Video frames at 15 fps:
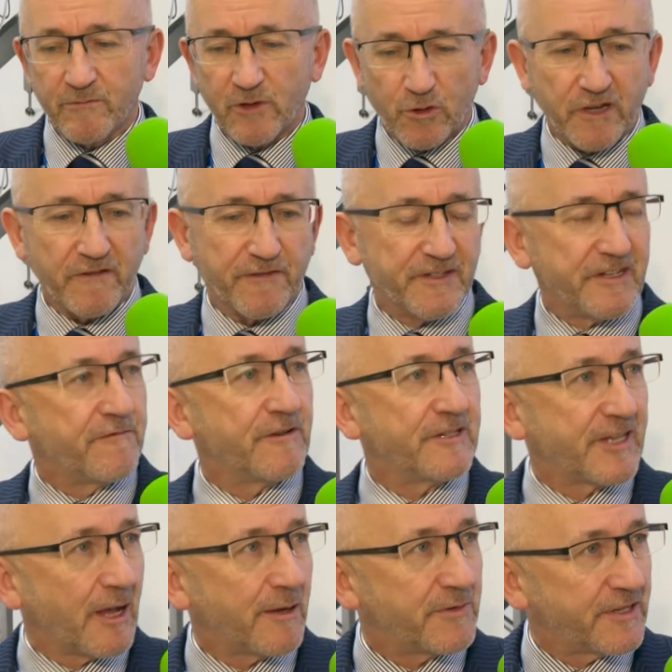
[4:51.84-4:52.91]
looking for different
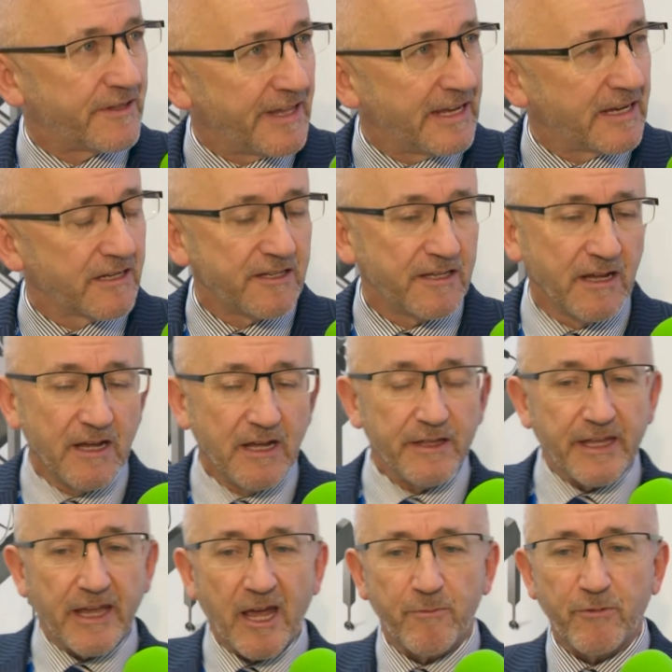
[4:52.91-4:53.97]
types of things.
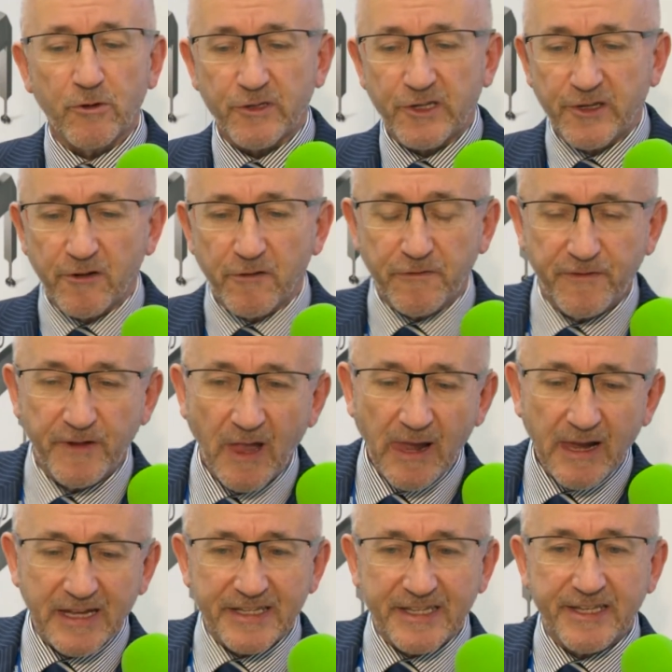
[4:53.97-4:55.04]
The airport stuff
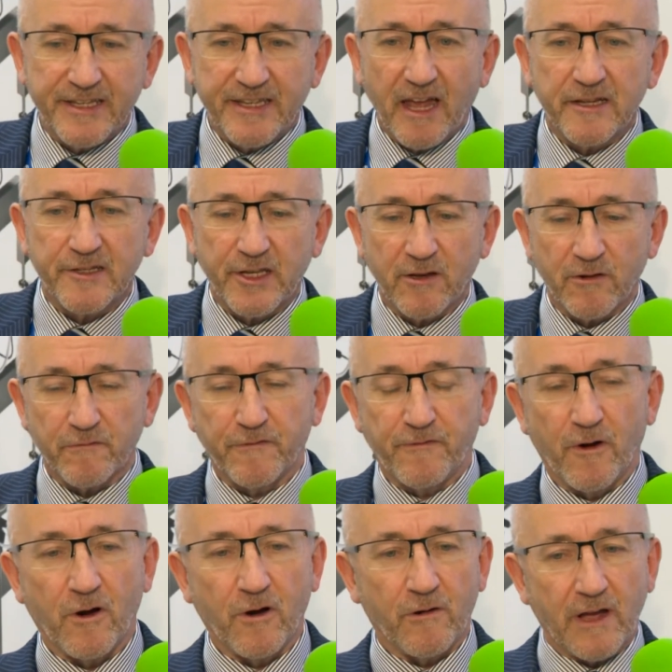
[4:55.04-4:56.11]
is designed to look
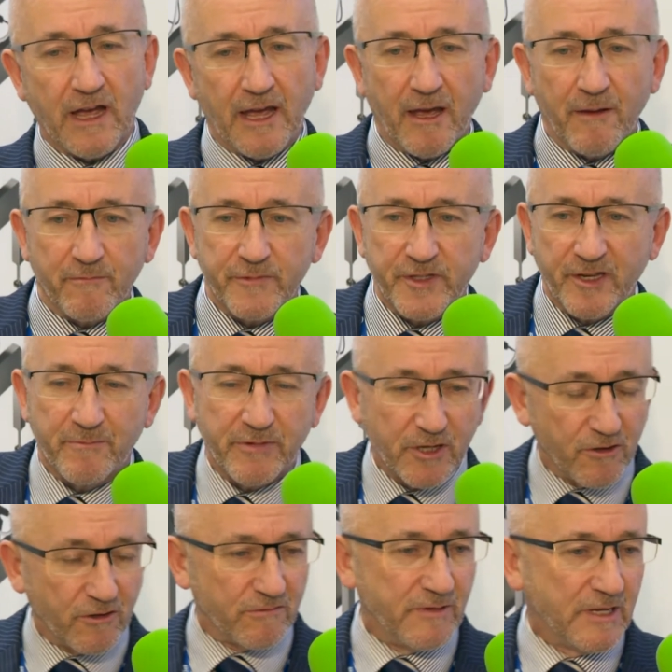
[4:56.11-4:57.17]
for
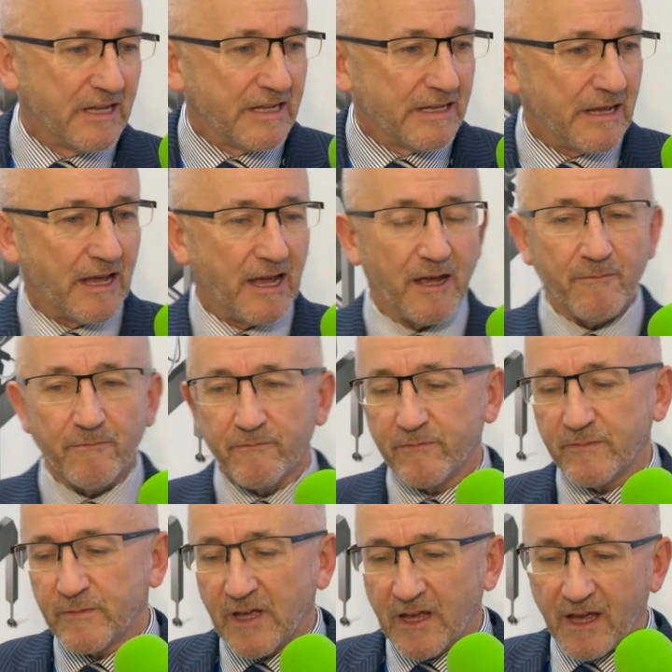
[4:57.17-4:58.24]
typical
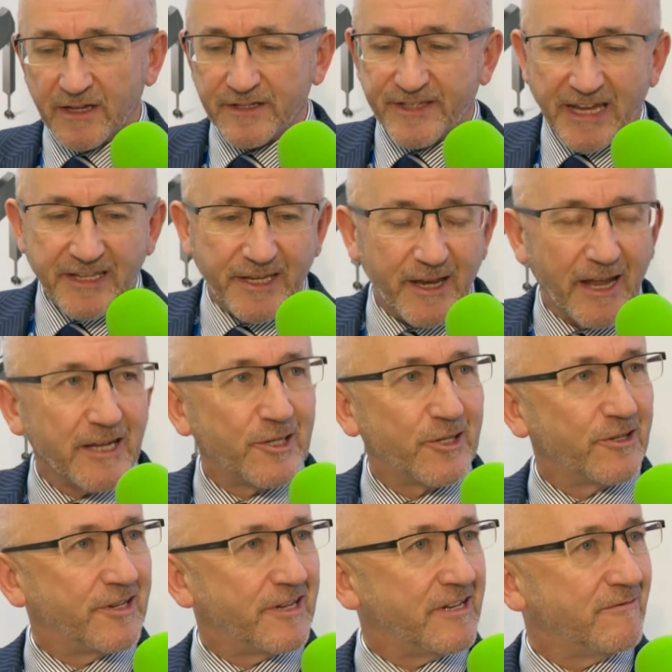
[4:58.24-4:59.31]

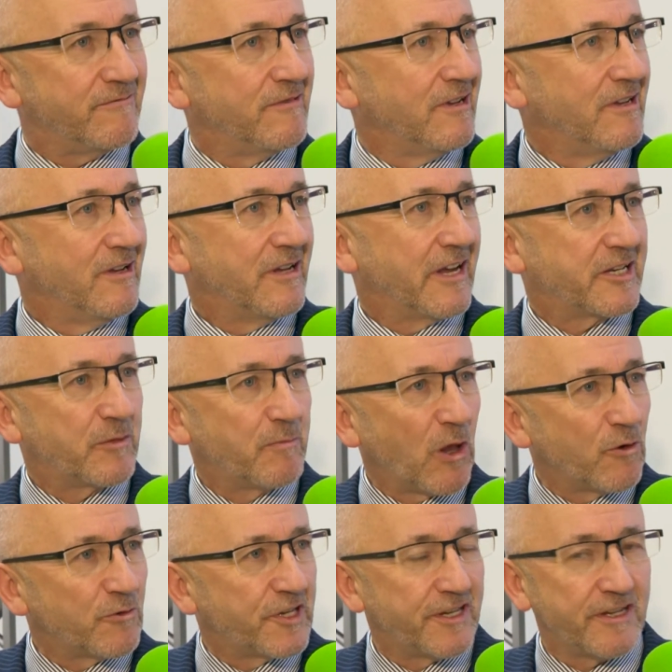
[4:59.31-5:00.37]
detonators in
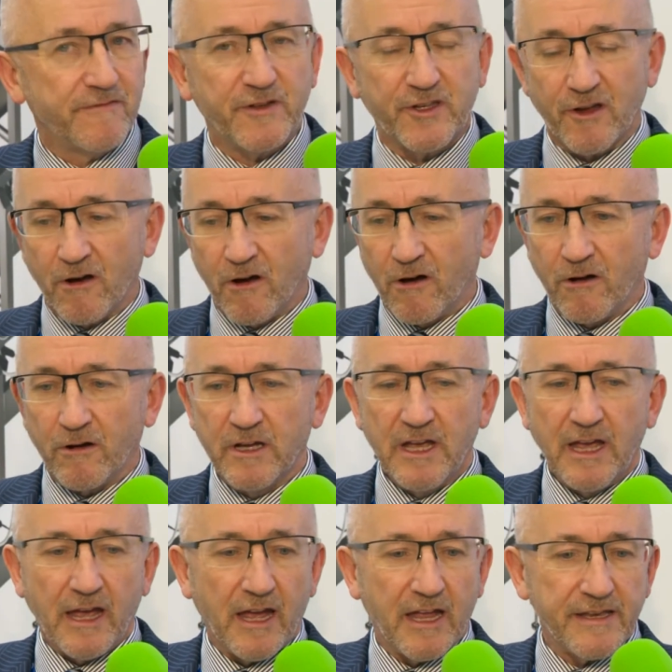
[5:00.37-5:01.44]
explosives or
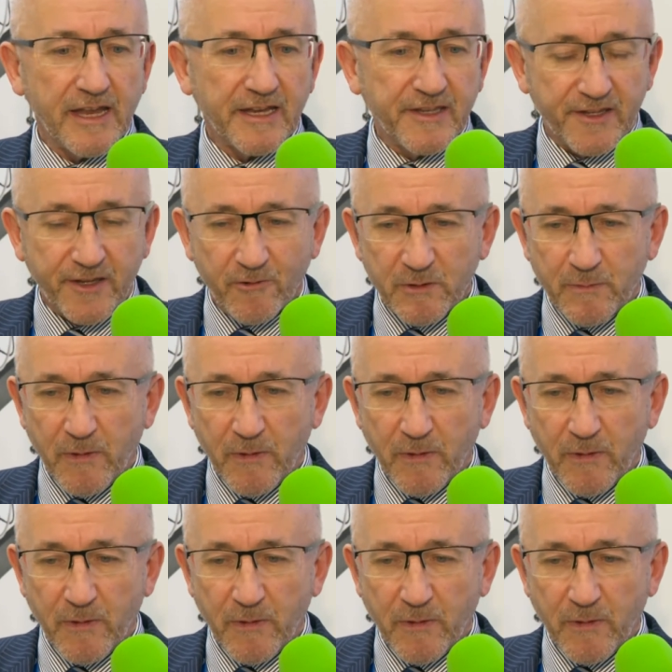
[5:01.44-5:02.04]
necessary